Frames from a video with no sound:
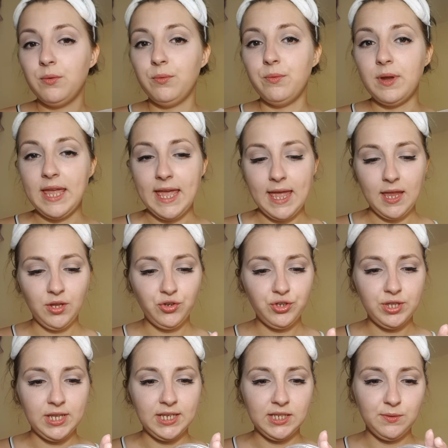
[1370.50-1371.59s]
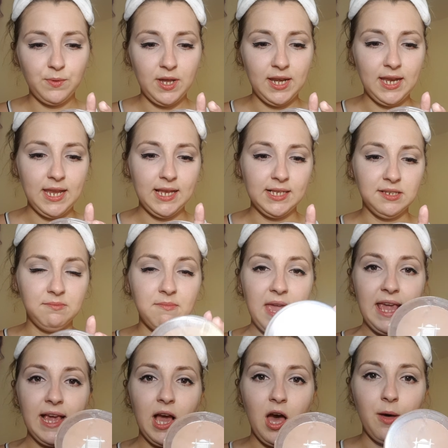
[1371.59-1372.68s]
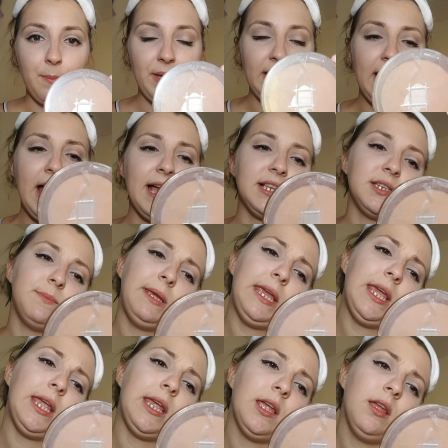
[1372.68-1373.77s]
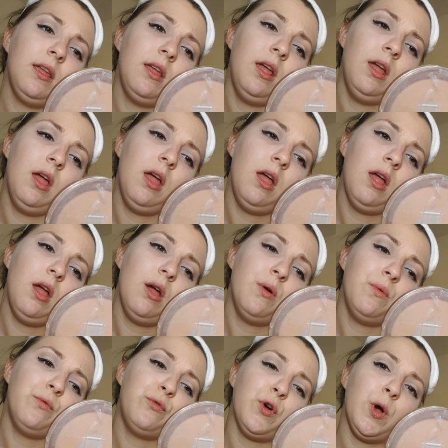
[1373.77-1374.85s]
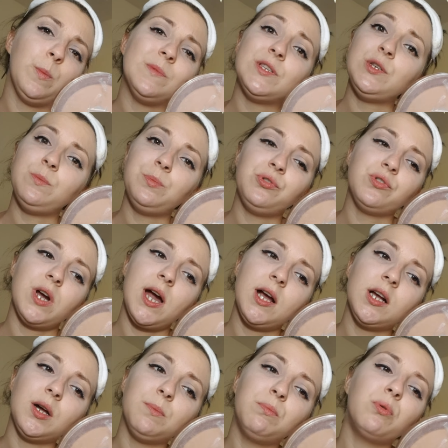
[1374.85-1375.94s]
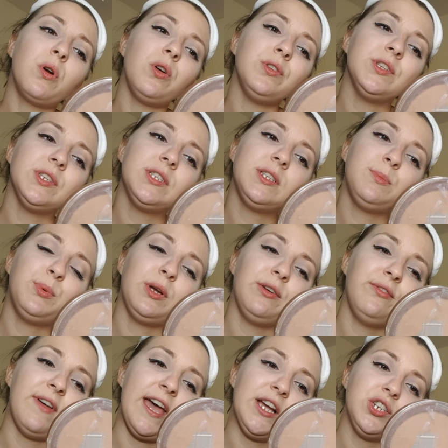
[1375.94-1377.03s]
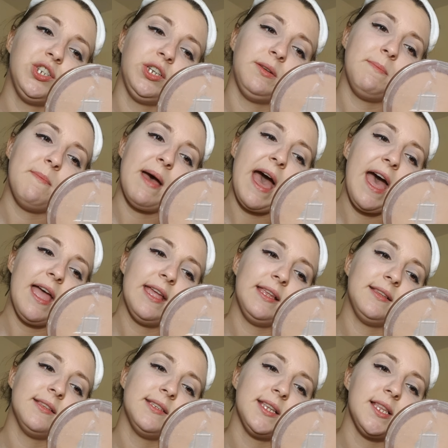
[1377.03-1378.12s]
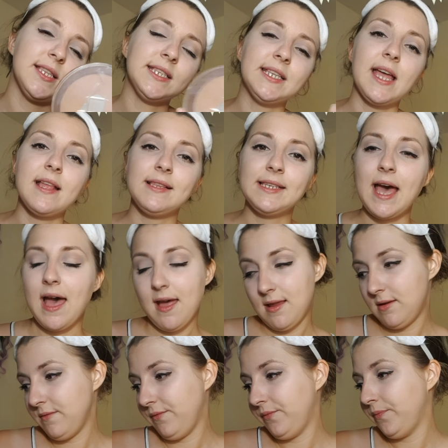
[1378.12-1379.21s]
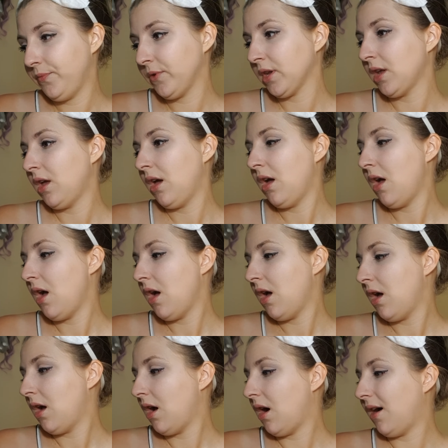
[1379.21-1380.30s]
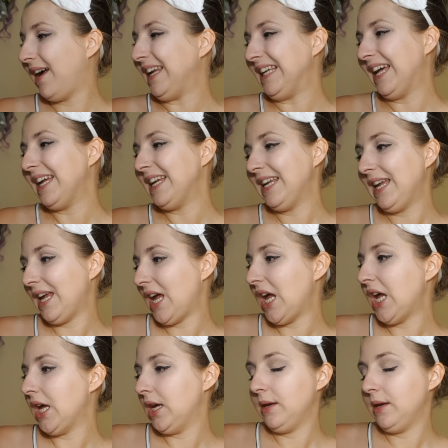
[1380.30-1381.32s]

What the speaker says: which this one is a Makeup Academy from Superdrug Bronzed Perfection Matte in Sunset Tan. I like it,